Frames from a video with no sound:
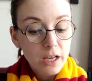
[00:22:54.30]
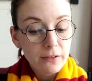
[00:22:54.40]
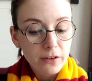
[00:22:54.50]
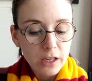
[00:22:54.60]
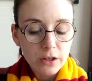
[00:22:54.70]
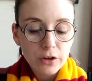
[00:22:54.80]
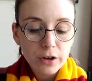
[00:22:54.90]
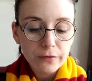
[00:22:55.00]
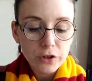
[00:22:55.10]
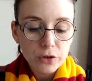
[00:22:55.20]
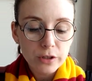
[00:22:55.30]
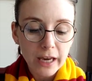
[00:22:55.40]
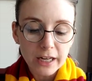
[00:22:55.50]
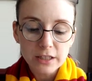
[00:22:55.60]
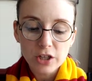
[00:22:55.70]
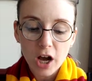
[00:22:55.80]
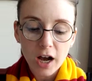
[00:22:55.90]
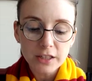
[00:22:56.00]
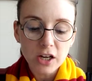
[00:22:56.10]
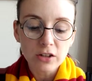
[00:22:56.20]
"If either of you get us
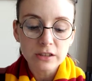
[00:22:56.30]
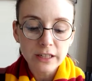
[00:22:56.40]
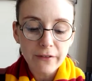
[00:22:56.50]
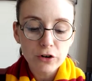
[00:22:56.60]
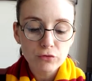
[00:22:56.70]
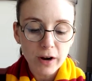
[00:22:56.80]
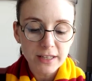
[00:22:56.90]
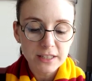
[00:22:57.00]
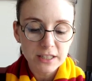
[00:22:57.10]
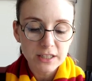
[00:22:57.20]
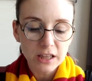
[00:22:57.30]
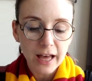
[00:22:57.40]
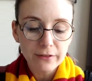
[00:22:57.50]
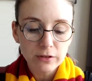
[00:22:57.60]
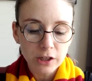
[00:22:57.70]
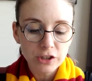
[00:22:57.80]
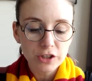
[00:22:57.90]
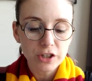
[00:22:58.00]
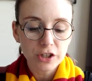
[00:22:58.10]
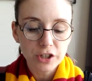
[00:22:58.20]
caught, I'll never rest until I've
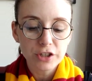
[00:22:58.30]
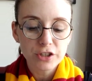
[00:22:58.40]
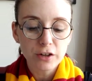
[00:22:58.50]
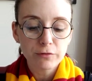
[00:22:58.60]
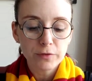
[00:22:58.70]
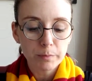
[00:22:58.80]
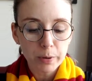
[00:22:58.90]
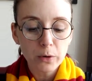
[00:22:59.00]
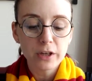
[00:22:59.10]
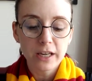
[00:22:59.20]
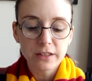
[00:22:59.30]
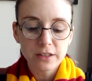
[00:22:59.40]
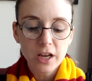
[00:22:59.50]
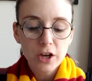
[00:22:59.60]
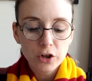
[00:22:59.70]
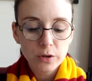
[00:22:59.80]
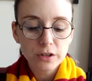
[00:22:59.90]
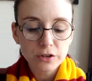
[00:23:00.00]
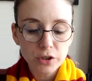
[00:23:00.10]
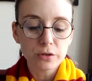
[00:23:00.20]
learnt the curse of the bogies
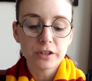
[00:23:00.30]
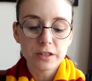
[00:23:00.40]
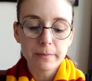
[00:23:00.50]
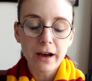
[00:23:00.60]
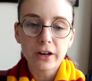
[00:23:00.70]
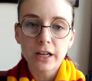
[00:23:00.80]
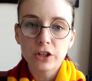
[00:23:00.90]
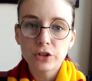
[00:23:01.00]
Quirrell told us about and